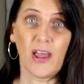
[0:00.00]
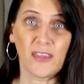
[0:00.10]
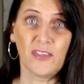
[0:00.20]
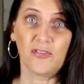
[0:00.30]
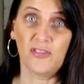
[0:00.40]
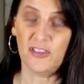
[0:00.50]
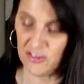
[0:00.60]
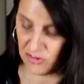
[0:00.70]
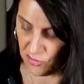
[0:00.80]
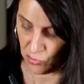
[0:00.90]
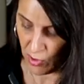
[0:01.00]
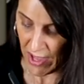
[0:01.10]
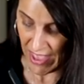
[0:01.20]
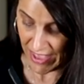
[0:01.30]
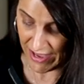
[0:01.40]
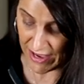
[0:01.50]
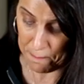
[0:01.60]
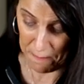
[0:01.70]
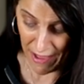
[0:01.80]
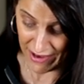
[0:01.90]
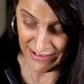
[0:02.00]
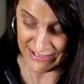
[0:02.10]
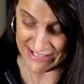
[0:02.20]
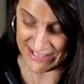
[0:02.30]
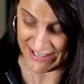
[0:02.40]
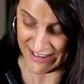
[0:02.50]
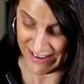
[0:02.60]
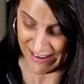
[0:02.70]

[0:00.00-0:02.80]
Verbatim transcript: like the traditional egg-based